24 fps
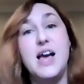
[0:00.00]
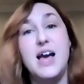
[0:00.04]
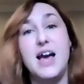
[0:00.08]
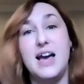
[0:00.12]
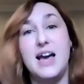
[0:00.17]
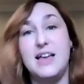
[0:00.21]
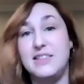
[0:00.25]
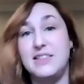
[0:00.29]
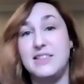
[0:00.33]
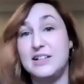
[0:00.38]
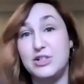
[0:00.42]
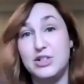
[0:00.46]

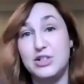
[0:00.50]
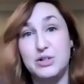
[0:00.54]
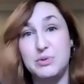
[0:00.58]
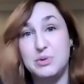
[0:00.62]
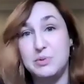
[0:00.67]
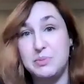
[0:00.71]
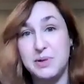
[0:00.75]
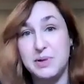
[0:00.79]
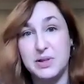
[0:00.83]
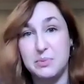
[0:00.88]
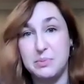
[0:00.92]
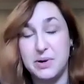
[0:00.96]
and that she would
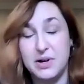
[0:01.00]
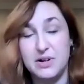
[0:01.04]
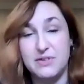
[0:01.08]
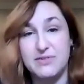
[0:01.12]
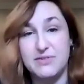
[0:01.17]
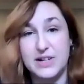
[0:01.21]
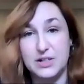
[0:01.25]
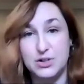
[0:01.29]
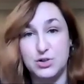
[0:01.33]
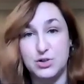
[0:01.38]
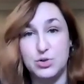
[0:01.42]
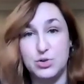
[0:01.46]
be the
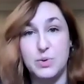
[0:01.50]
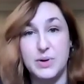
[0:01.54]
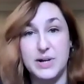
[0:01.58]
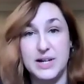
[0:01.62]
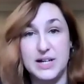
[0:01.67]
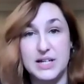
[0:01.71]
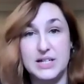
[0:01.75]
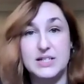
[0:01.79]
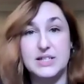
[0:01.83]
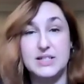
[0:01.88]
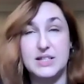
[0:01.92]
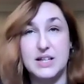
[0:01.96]
perfect
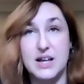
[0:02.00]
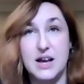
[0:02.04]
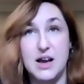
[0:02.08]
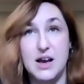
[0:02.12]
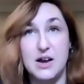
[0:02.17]
choice.